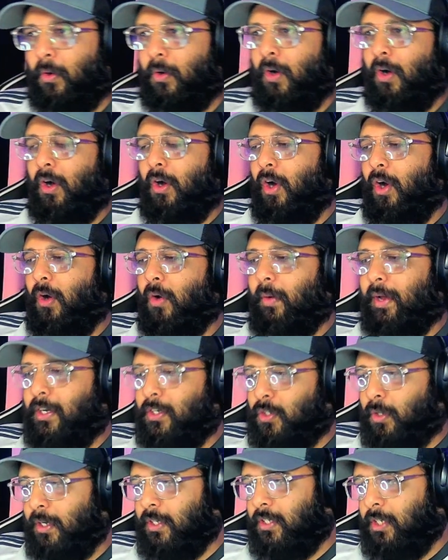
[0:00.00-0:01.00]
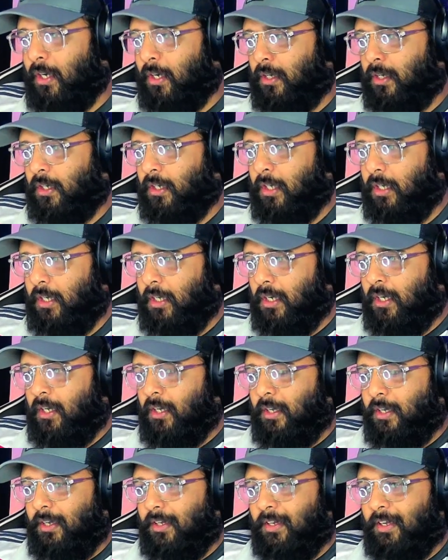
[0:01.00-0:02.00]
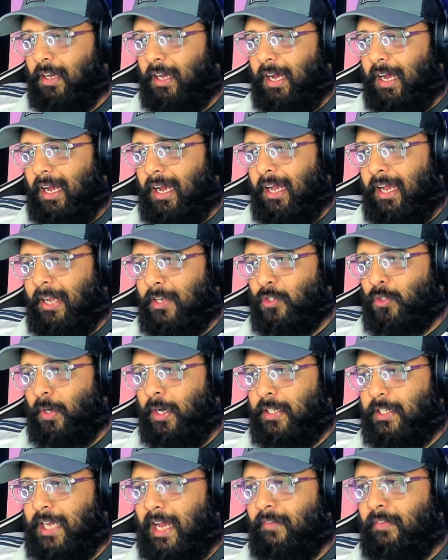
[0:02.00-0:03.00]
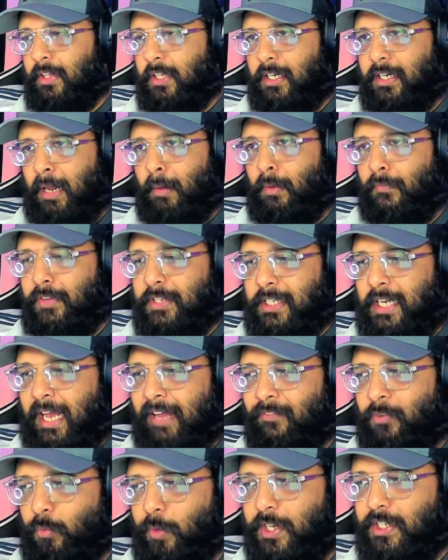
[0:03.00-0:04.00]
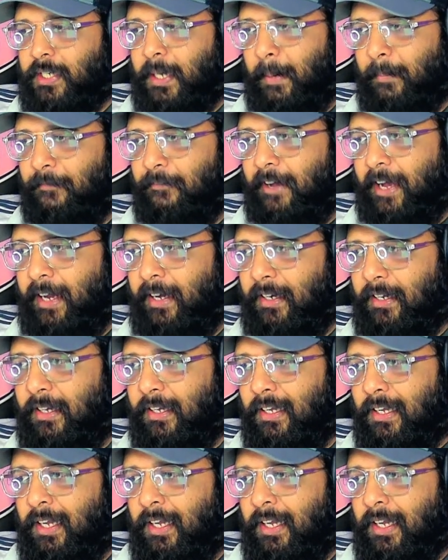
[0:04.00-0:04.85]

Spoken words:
Oh, Enzo is here. Enzo is having the time of his life, a West Ham fan.